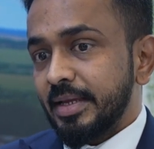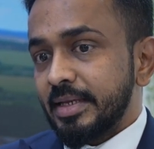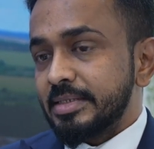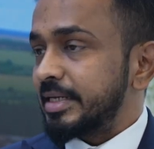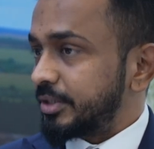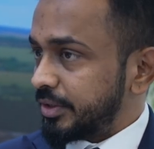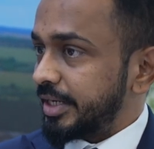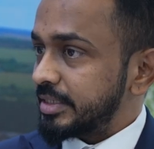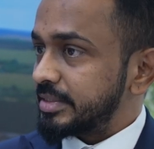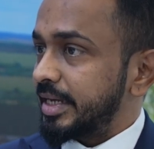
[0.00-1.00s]
say
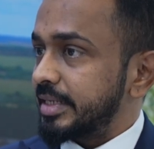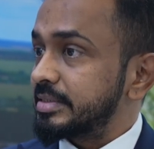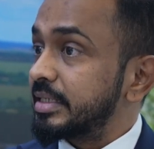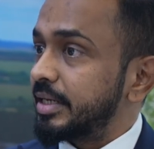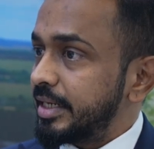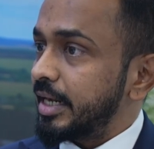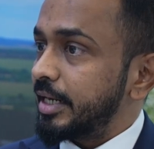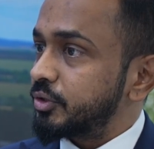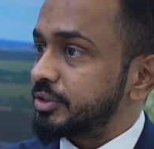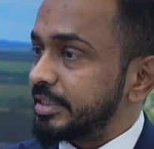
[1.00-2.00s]
today's case, the green
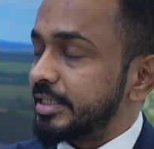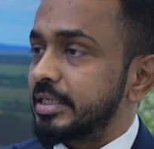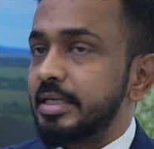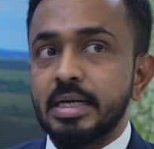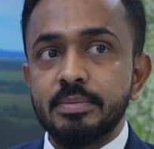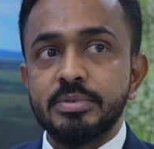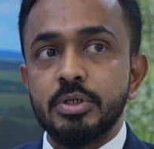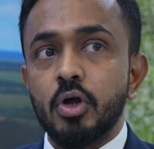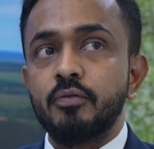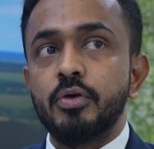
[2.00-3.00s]
hydrogen literally comes a
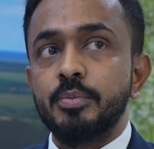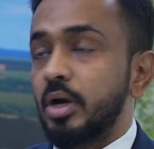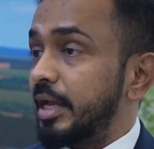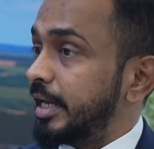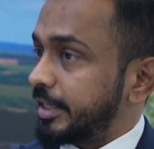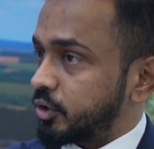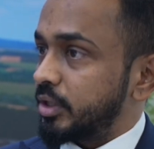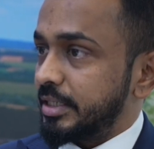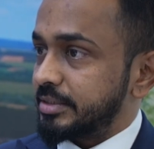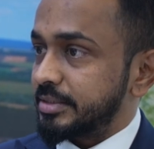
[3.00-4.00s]
lot from your
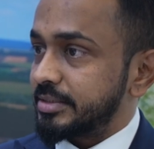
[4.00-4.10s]
electrolyzers.